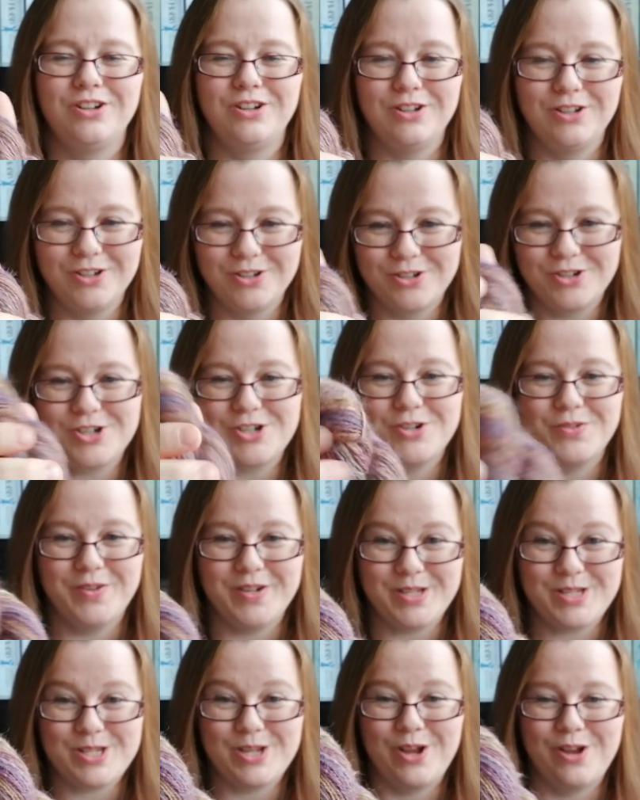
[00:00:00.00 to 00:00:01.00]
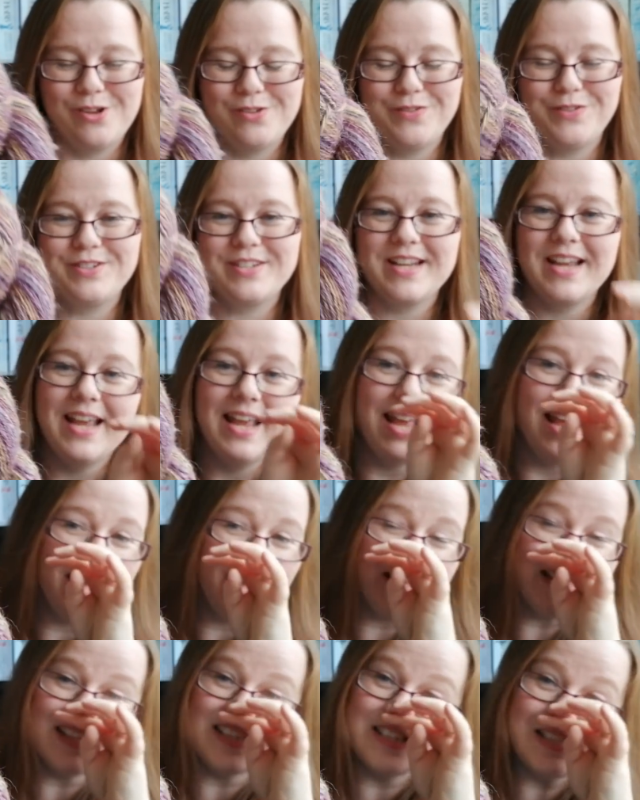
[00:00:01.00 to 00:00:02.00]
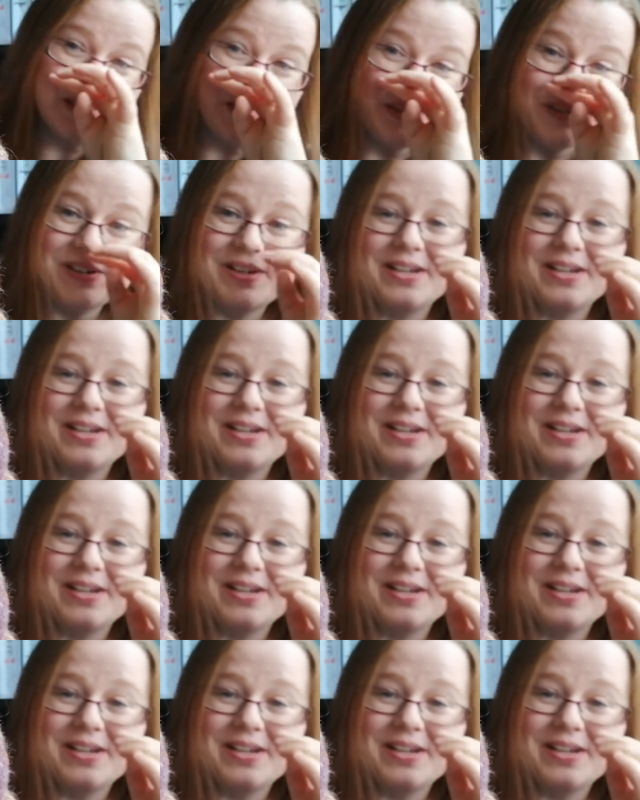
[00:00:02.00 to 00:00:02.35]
luxury soft. It's so